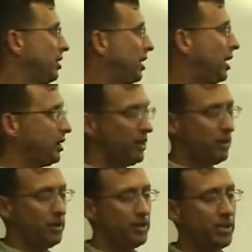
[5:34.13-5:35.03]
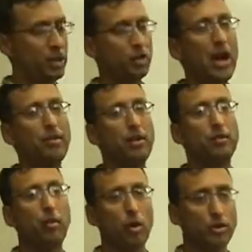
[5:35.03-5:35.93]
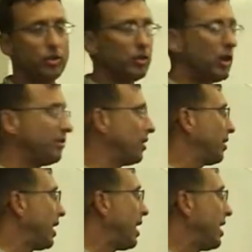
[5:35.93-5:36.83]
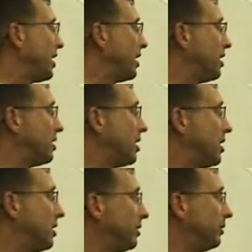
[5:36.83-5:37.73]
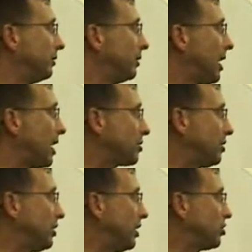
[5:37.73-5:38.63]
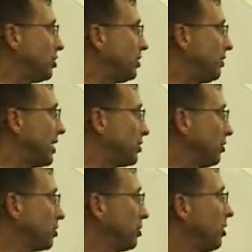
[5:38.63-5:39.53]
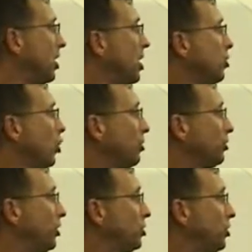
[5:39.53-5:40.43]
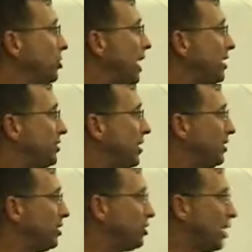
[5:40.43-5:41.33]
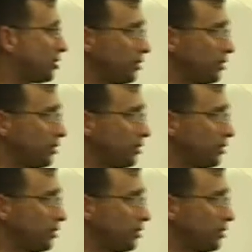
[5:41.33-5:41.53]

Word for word: the, uh, is that driving force of the, of the high uh, uh, oxygen tension in the vasculature. Normal tissue has a tissue